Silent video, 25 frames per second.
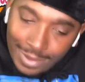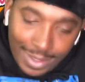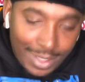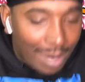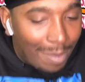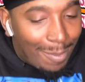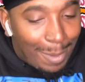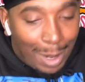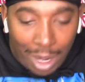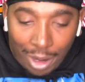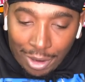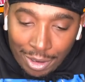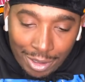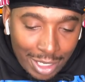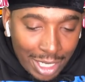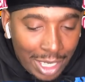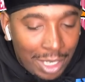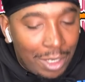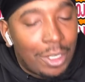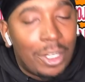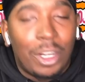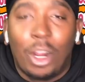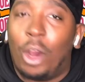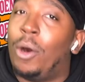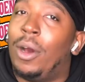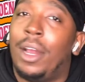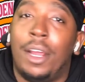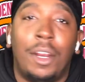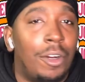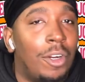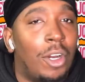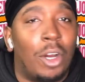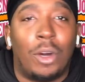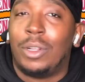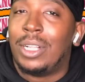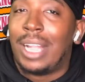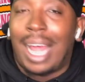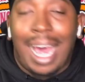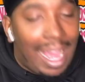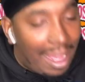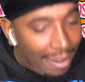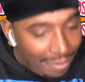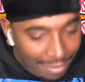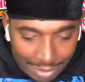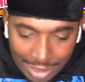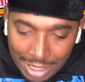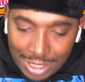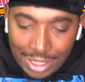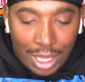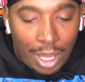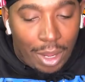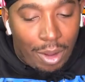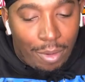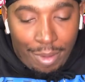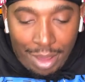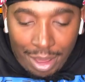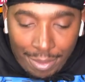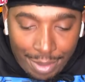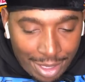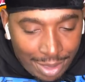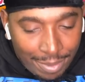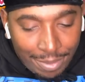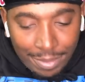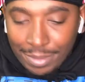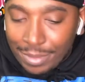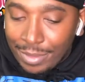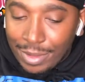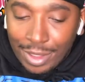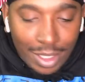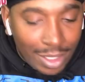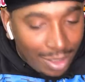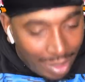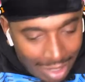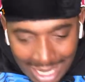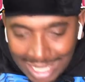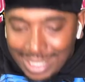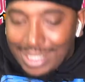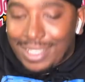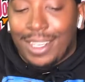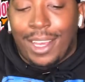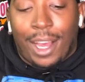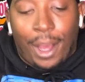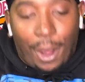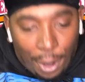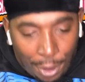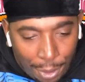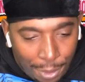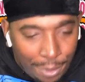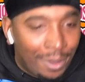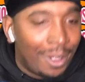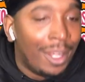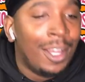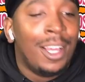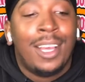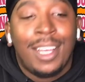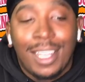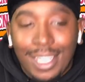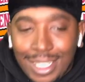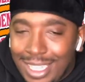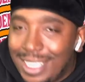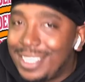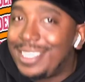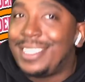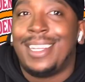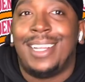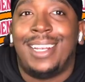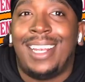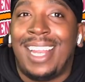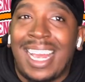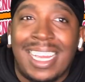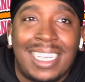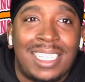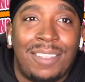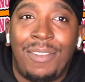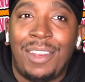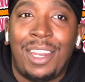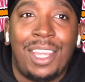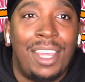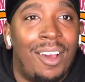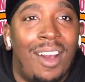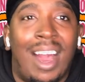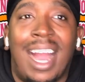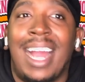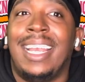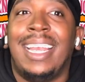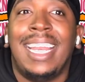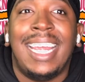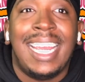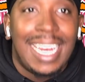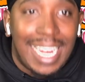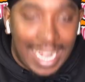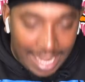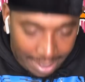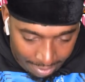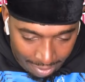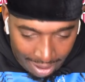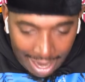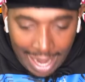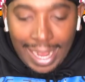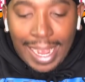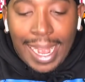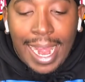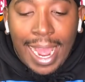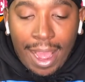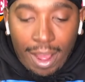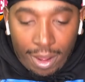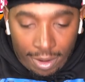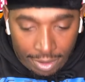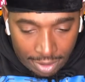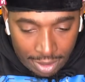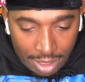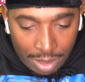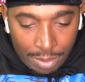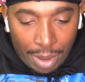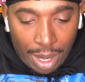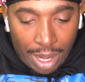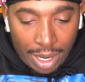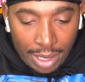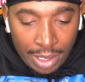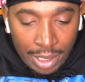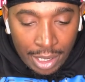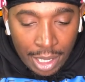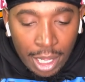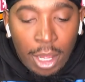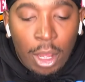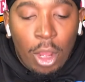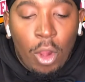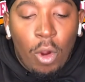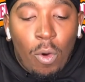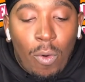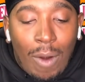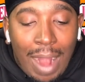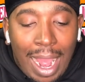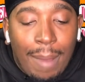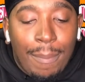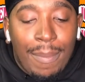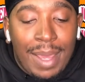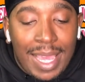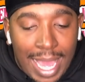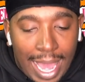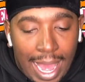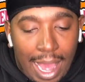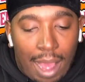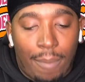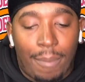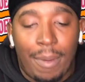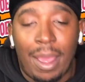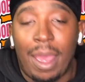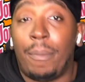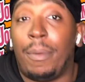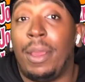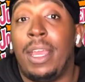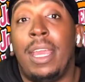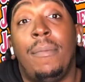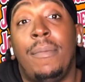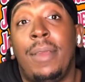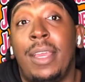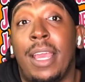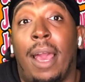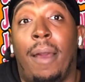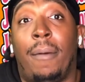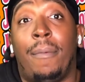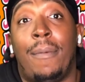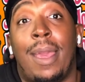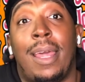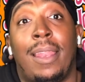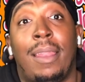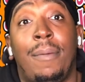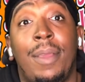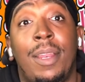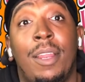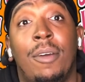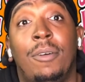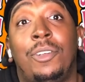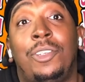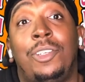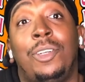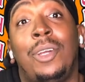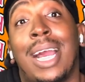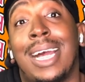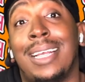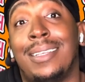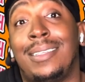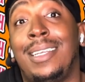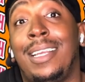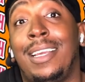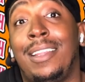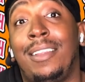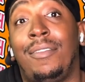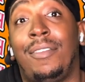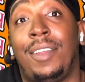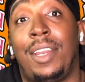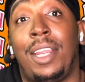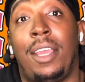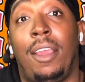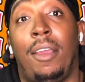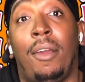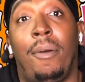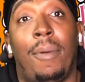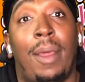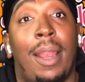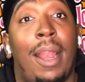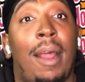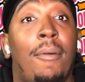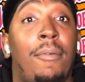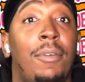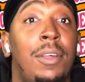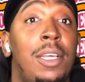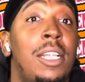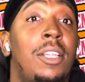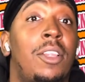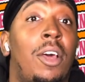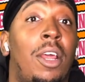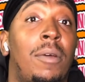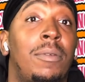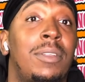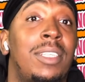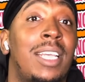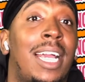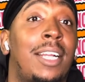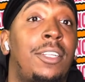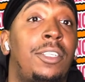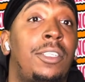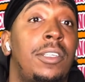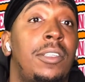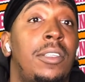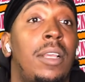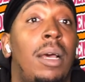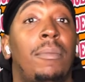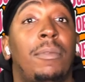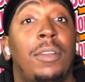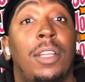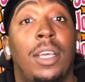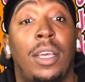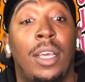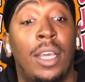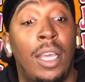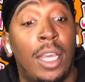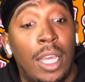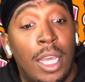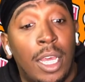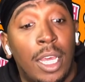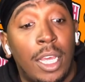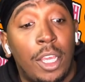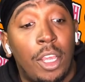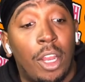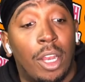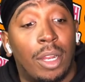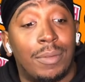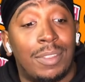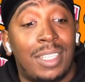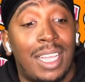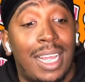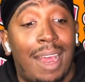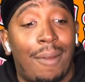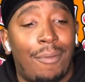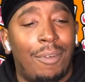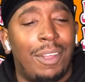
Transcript: Come on. It'll go, it'll go live. Let's go, baby. Let's go. This is the next video. I need it right now write me out, man. But hit me up, man. Let me know what you guys think of the video, man. I really thought it was actually something to, you know what I'm saying?